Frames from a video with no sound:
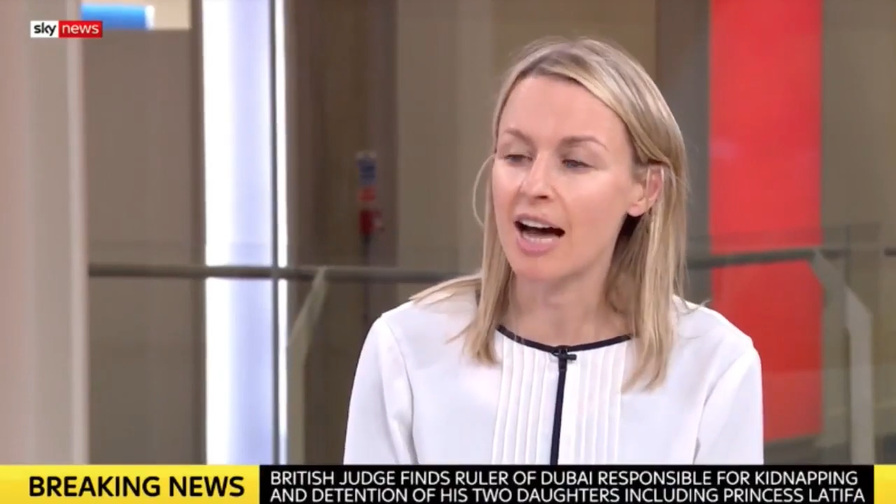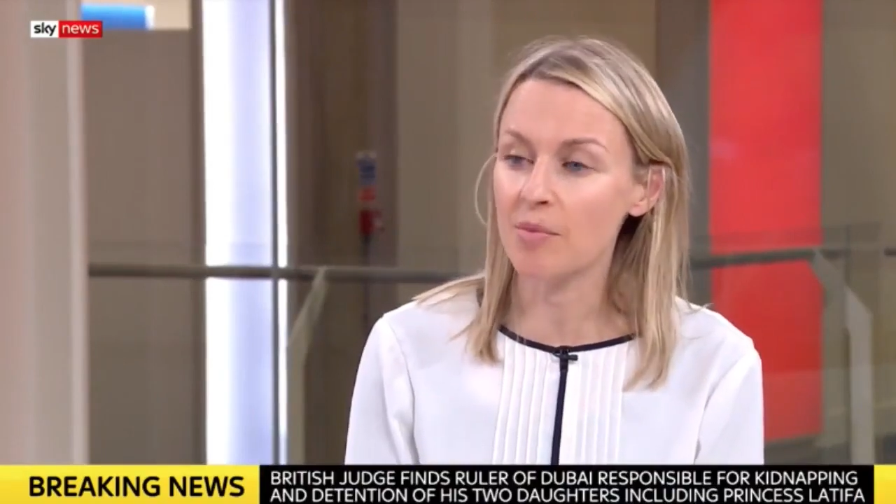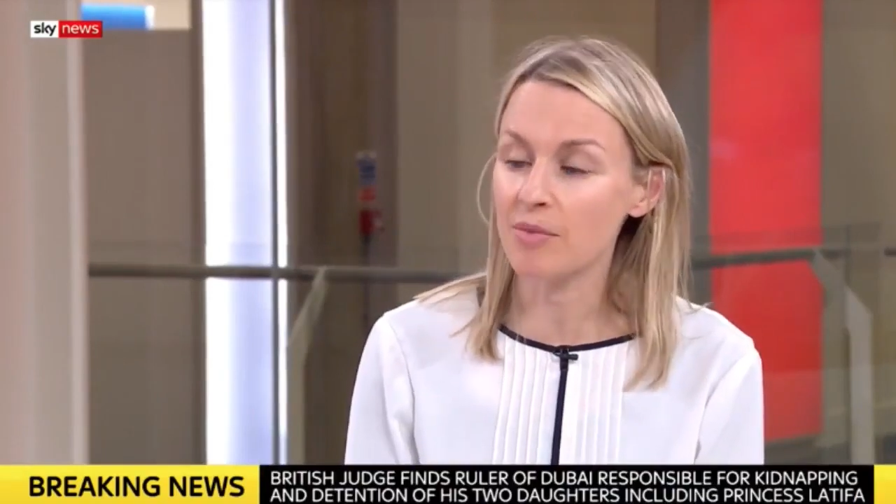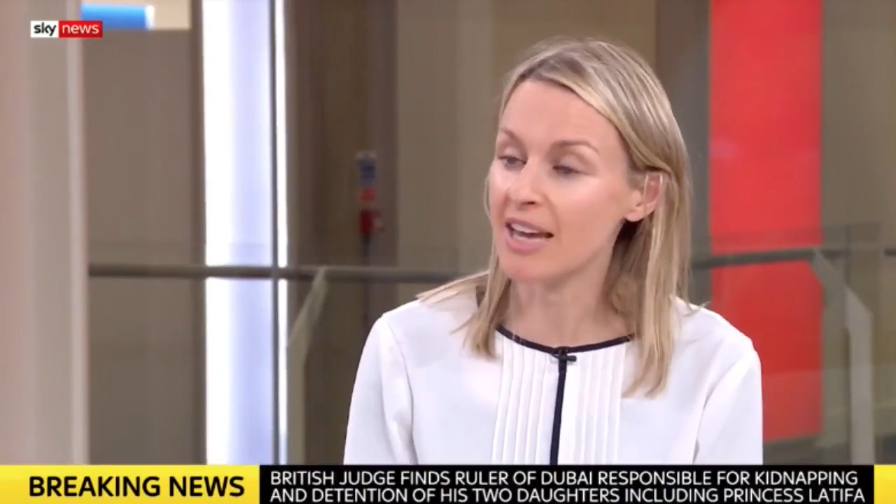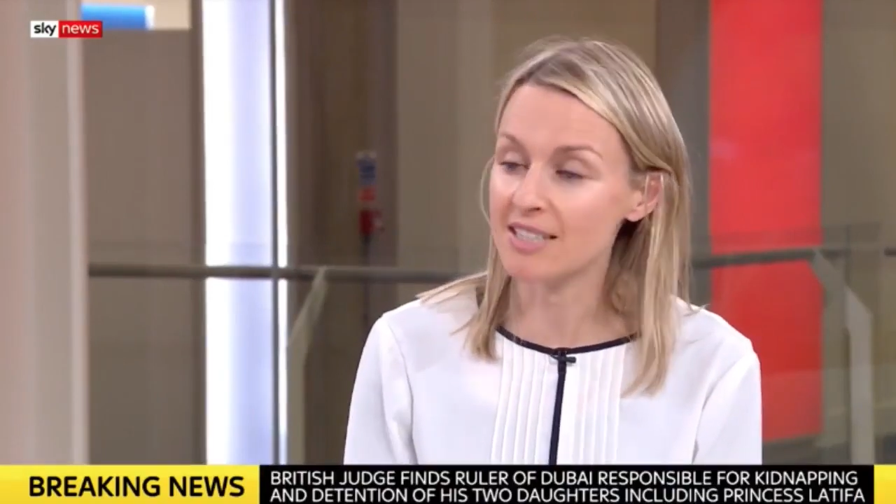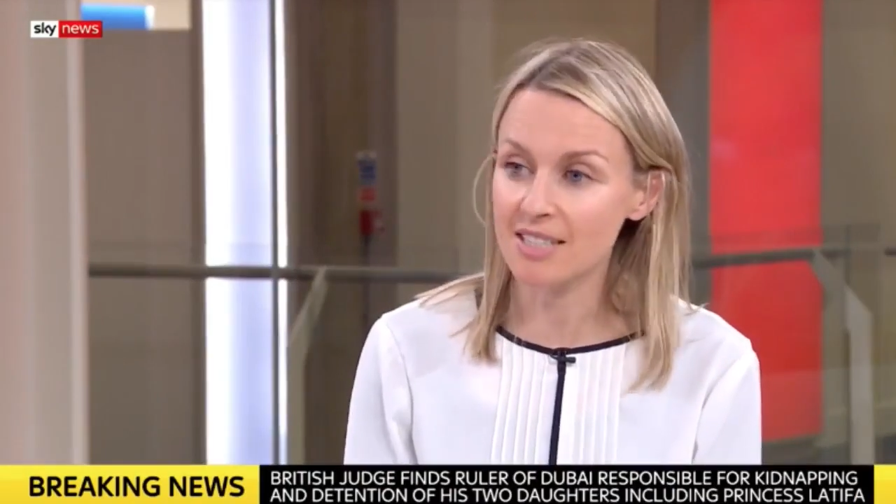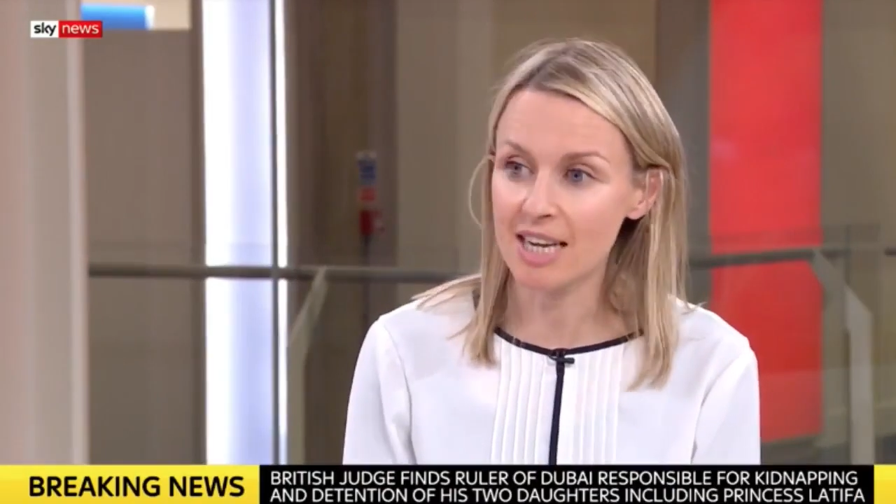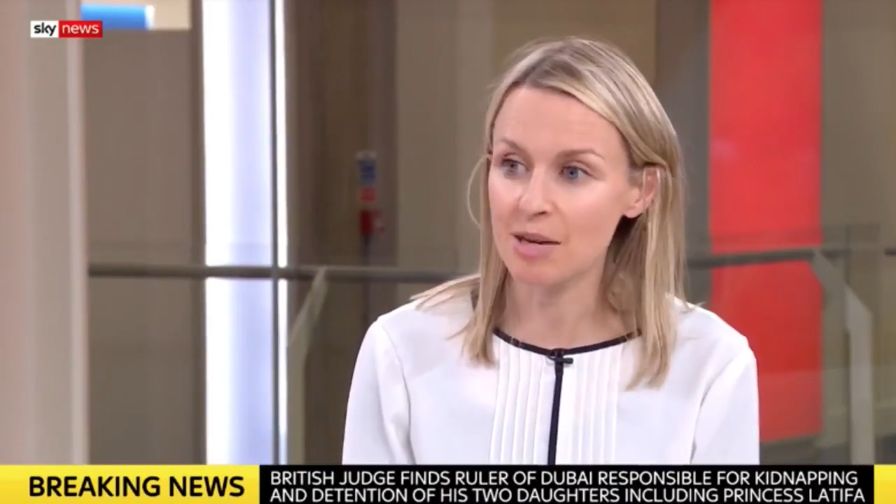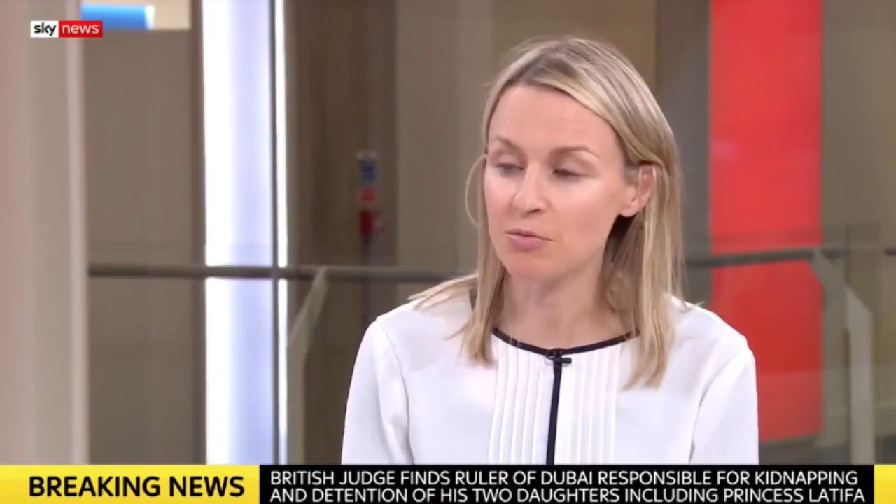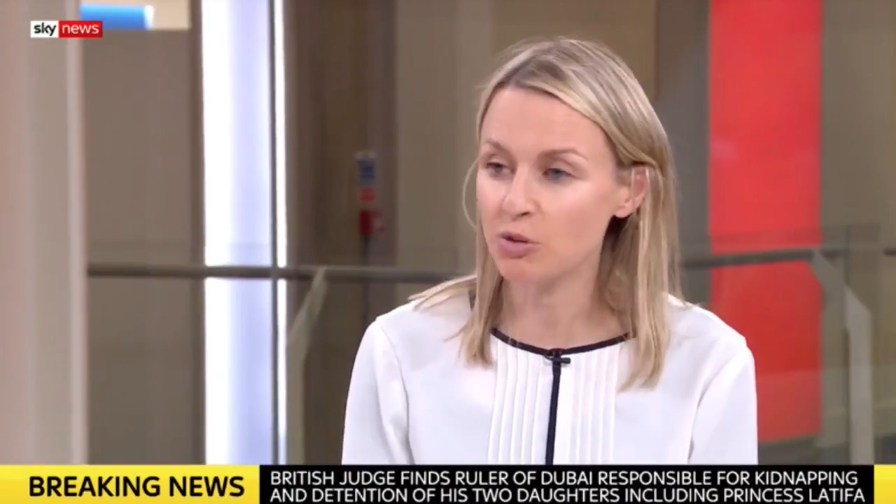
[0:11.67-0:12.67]
um, his
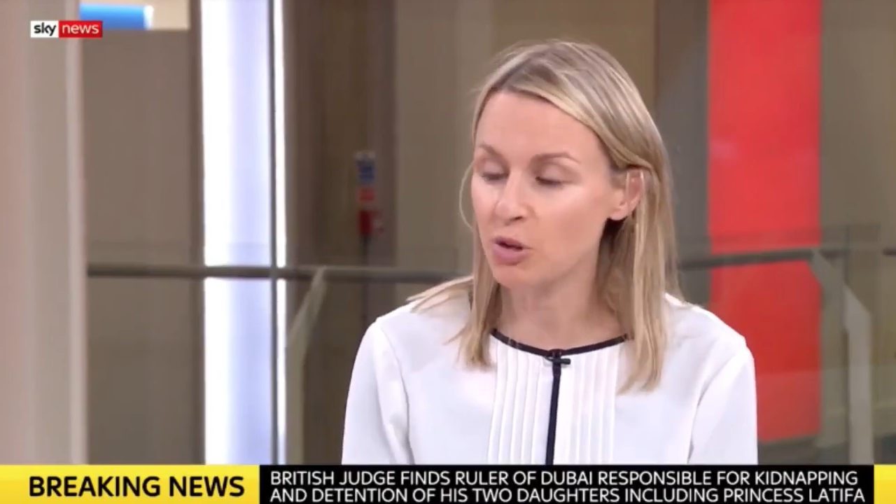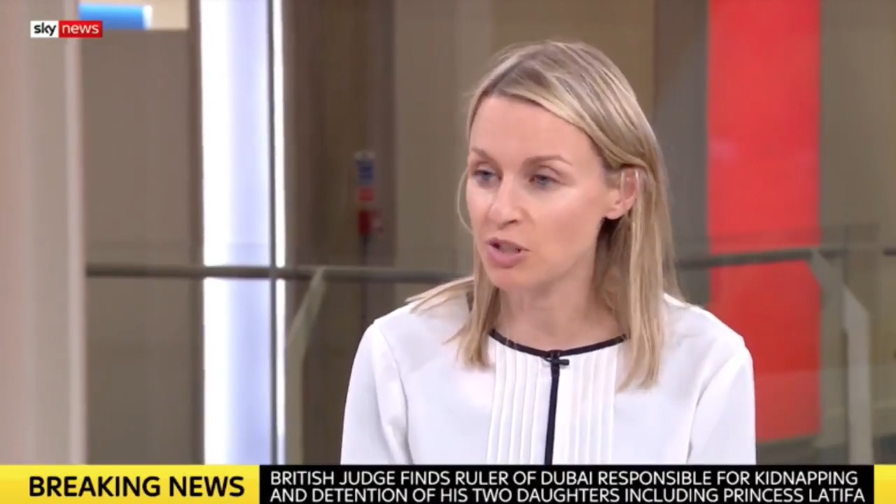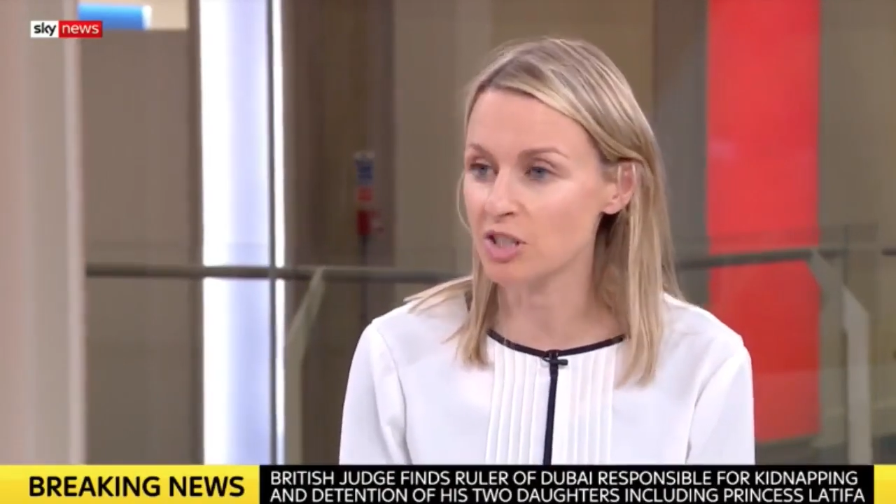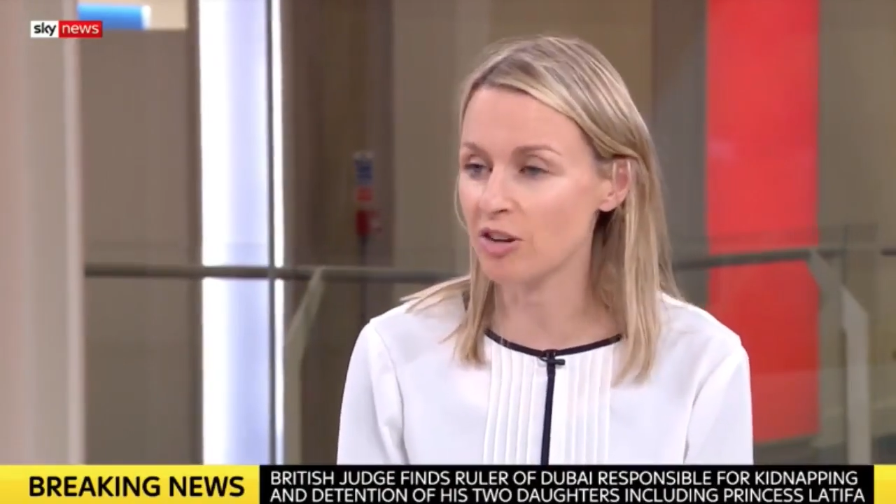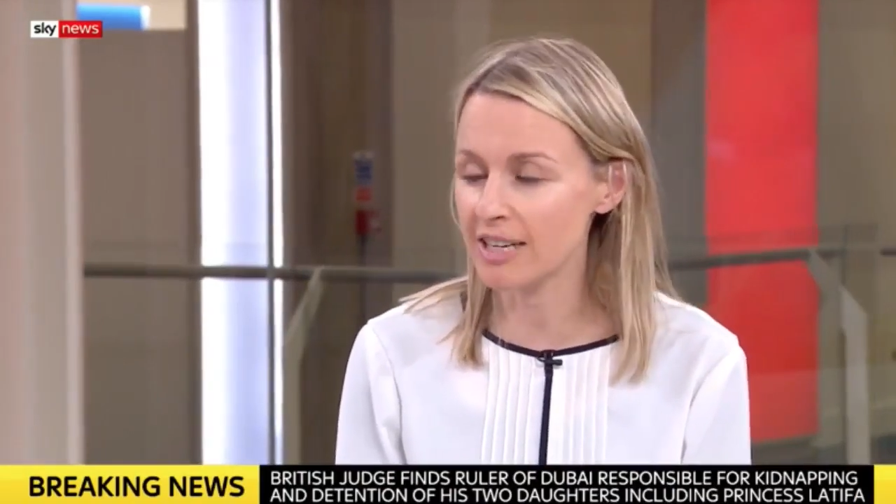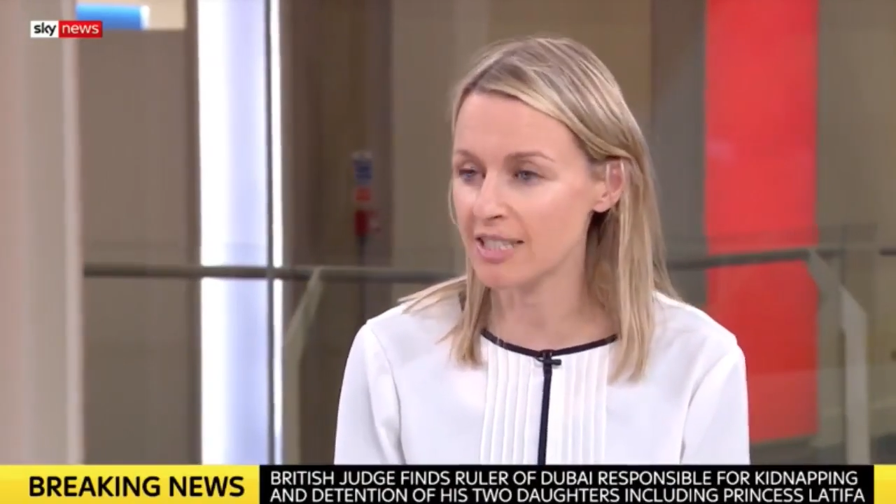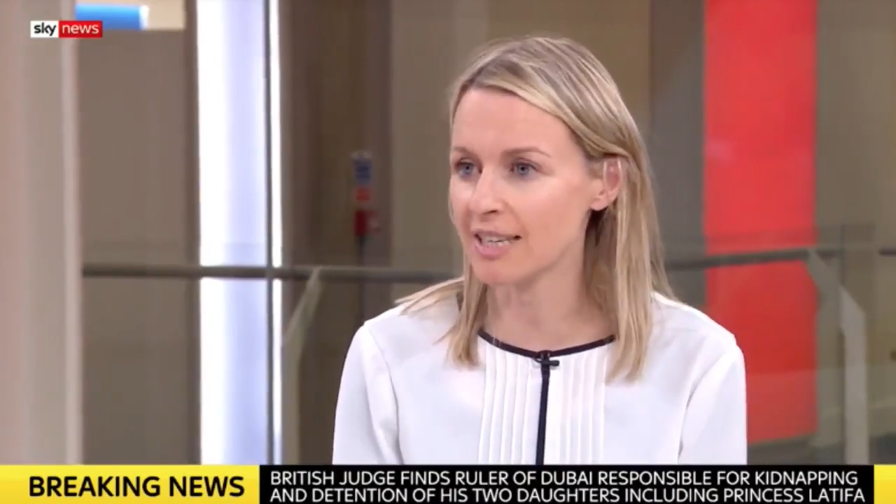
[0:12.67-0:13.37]
team fought to try